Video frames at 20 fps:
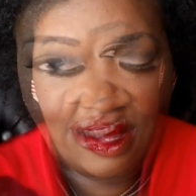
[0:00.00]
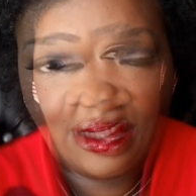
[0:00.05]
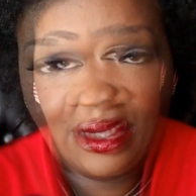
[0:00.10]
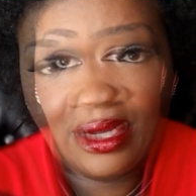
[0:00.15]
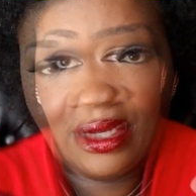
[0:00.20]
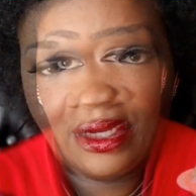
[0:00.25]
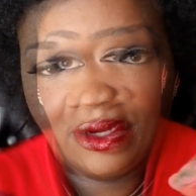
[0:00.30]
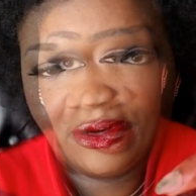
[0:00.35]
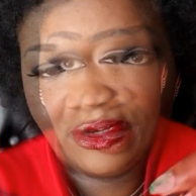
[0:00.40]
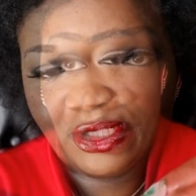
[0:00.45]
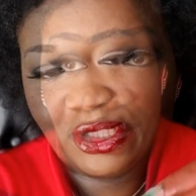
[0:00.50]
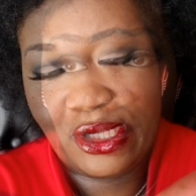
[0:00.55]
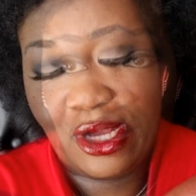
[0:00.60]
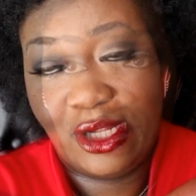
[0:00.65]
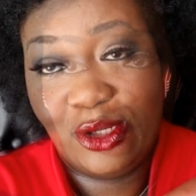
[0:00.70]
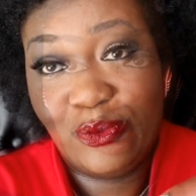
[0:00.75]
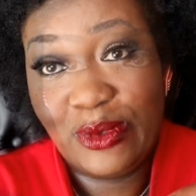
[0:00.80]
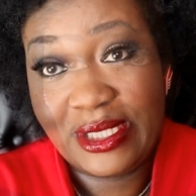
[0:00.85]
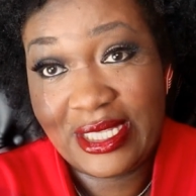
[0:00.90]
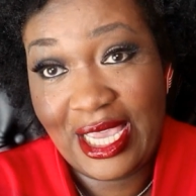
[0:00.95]
hair
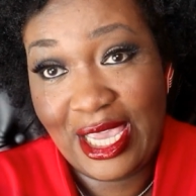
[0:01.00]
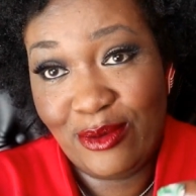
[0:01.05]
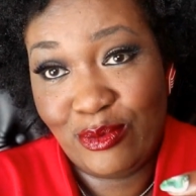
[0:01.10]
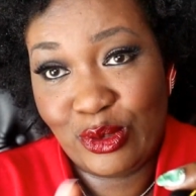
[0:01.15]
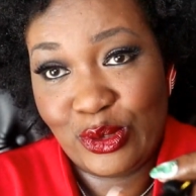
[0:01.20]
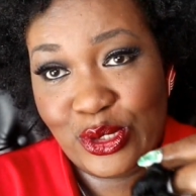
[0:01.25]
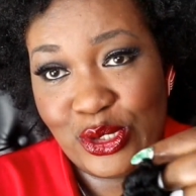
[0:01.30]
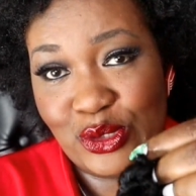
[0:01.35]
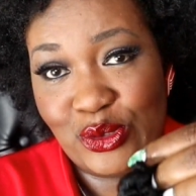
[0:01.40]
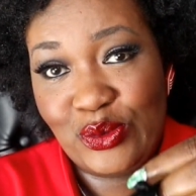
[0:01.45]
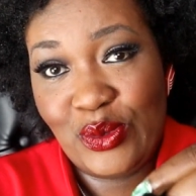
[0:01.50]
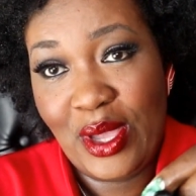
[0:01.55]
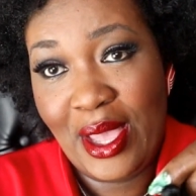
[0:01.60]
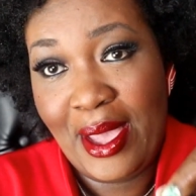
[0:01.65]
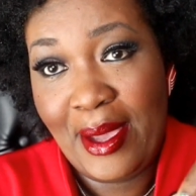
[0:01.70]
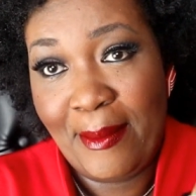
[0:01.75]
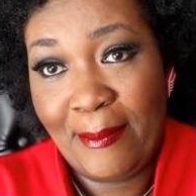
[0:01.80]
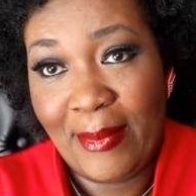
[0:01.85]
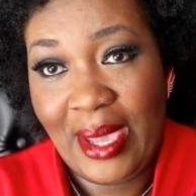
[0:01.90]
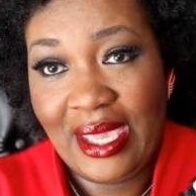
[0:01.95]
installer was able to
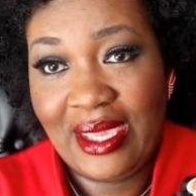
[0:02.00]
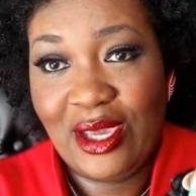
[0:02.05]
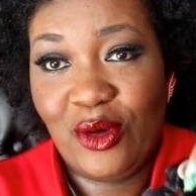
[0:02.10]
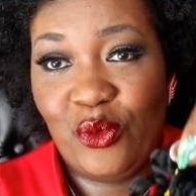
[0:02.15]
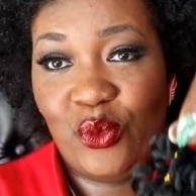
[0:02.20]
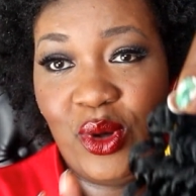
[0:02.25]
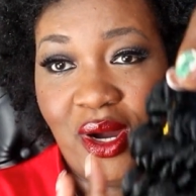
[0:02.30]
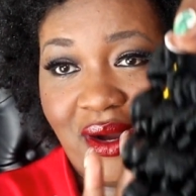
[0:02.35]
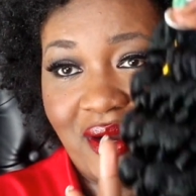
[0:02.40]
make it